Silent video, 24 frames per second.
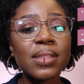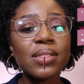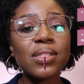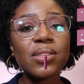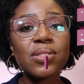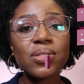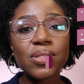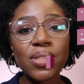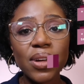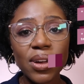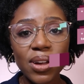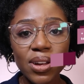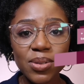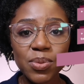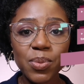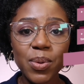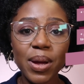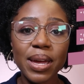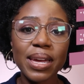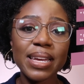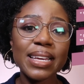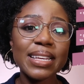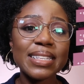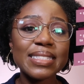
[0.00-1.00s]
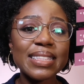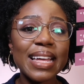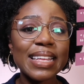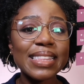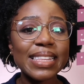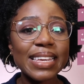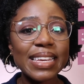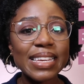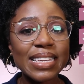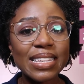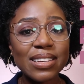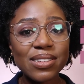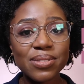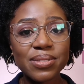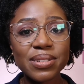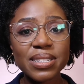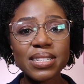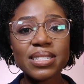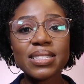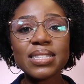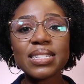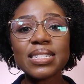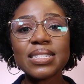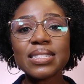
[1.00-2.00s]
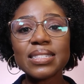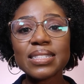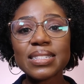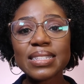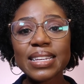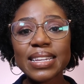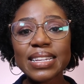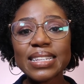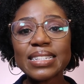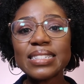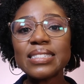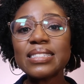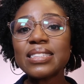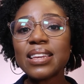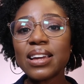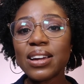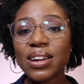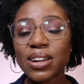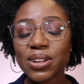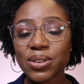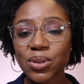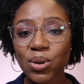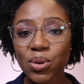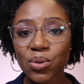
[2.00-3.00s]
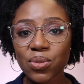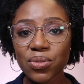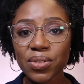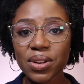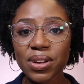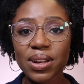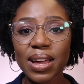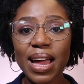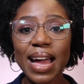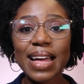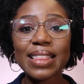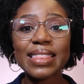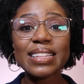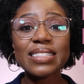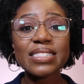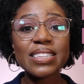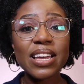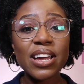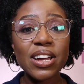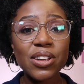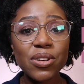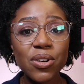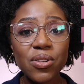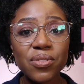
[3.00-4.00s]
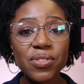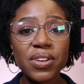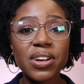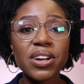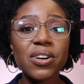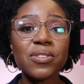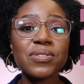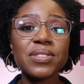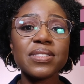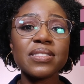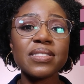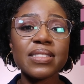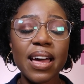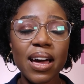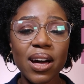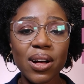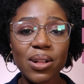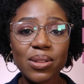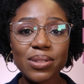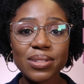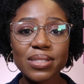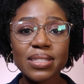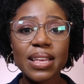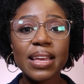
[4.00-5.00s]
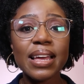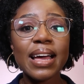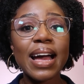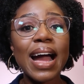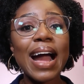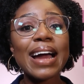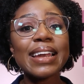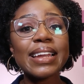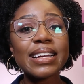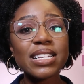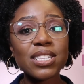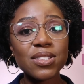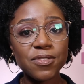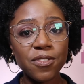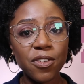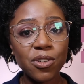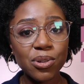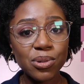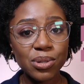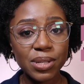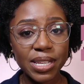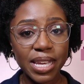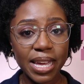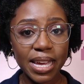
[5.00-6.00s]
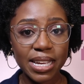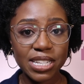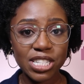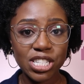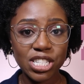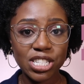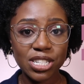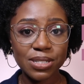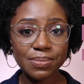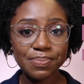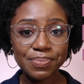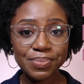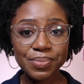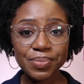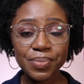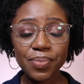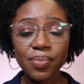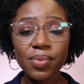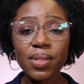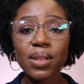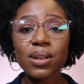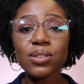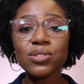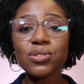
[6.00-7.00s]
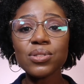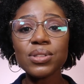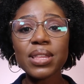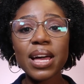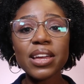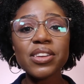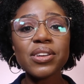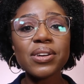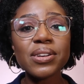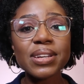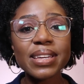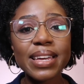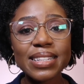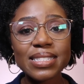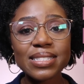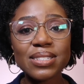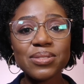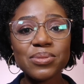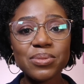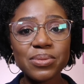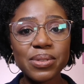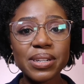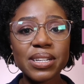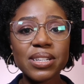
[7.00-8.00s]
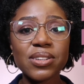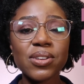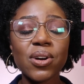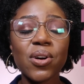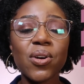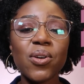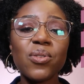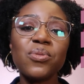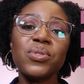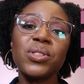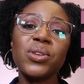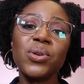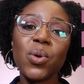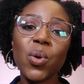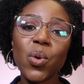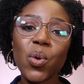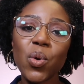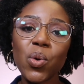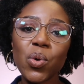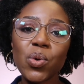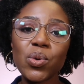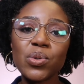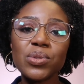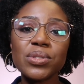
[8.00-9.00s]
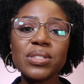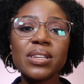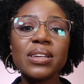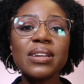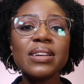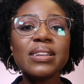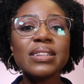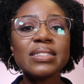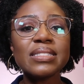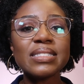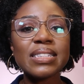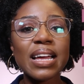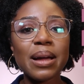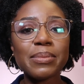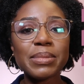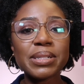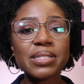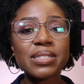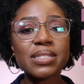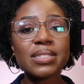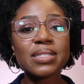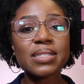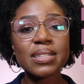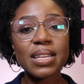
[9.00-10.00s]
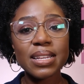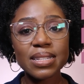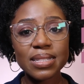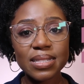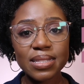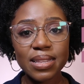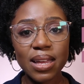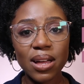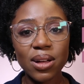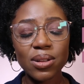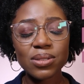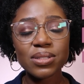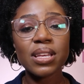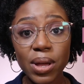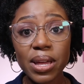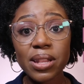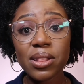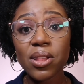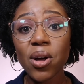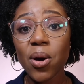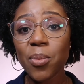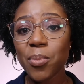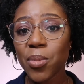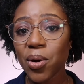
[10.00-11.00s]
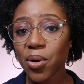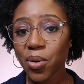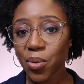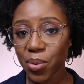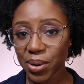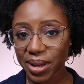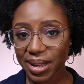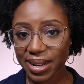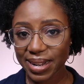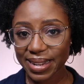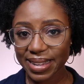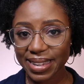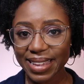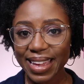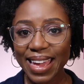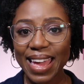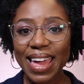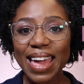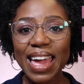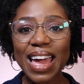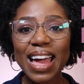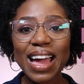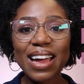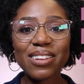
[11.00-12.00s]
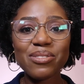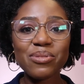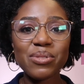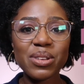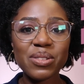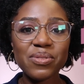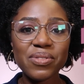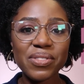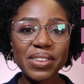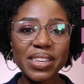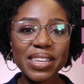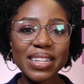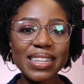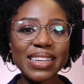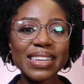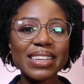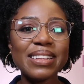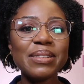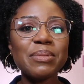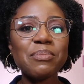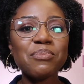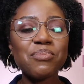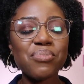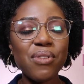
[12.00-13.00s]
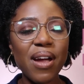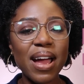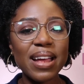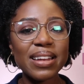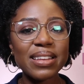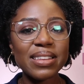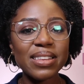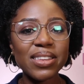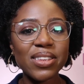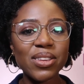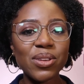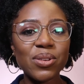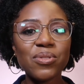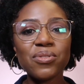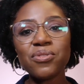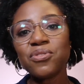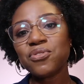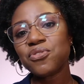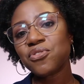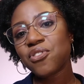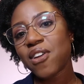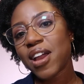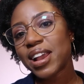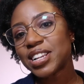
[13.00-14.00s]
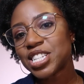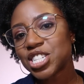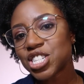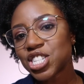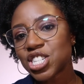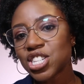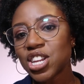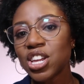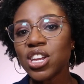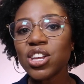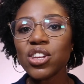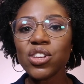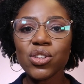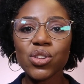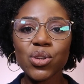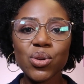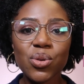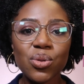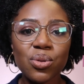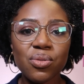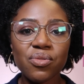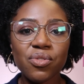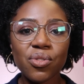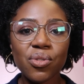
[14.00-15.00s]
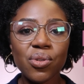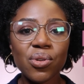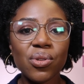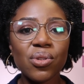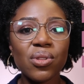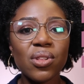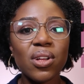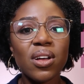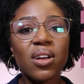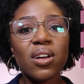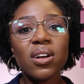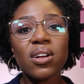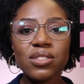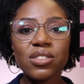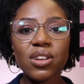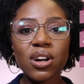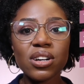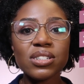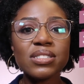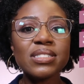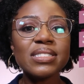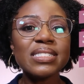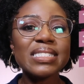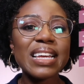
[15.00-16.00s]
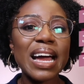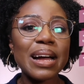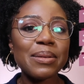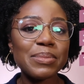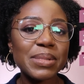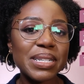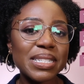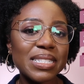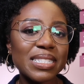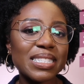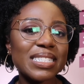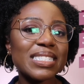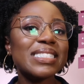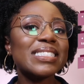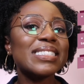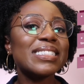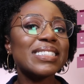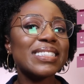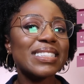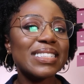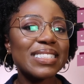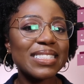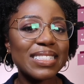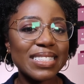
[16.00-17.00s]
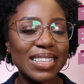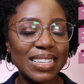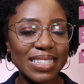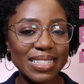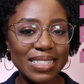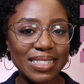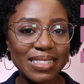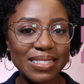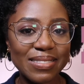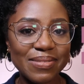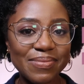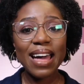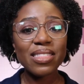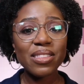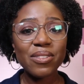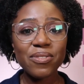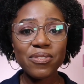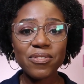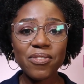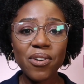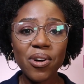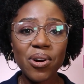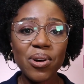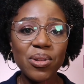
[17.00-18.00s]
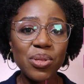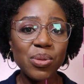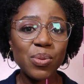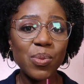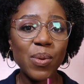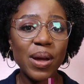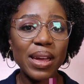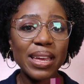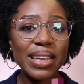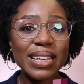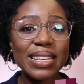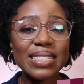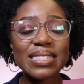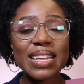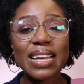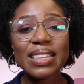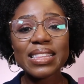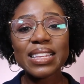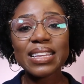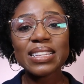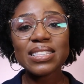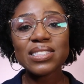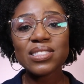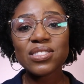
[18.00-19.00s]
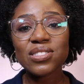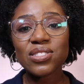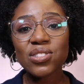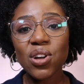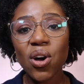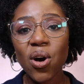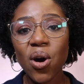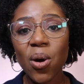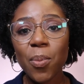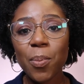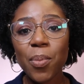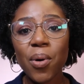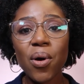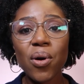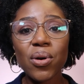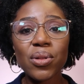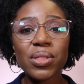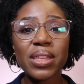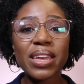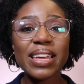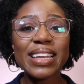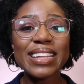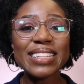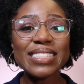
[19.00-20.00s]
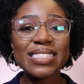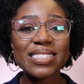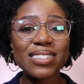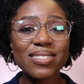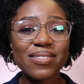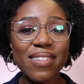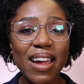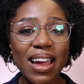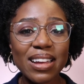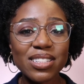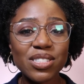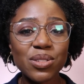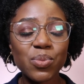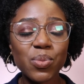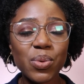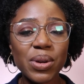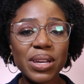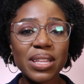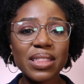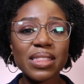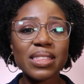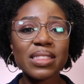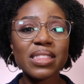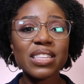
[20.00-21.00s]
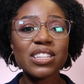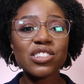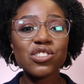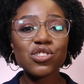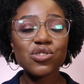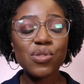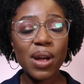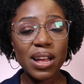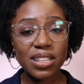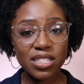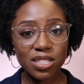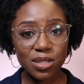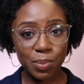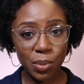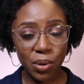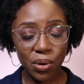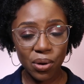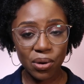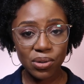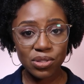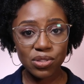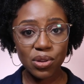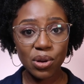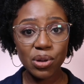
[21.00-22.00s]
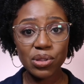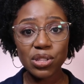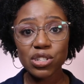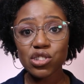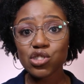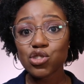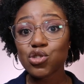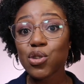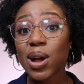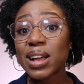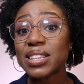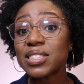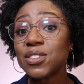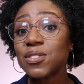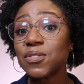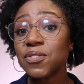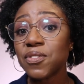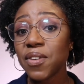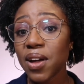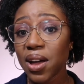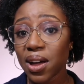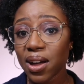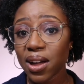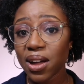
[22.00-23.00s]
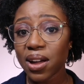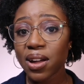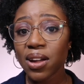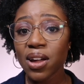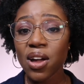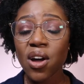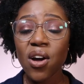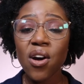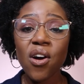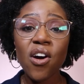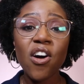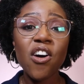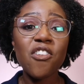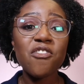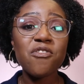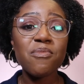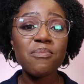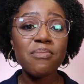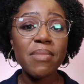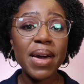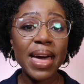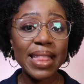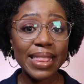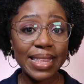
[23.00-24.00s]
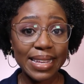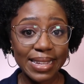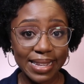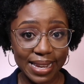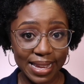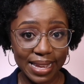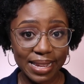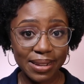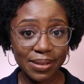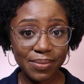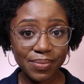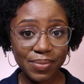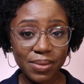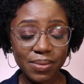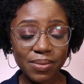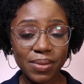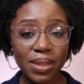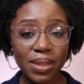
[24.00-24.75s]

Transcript: The third way is that they increase the skin turnover and the turnover of cells and exfoliation so that you're getting rid of the old damaged skin cells a lot more quickly and revealing brand new, fresh, youthful, non-damaged skin. And the fourth way is that they stop or they interact with the transport or the transfer of melanin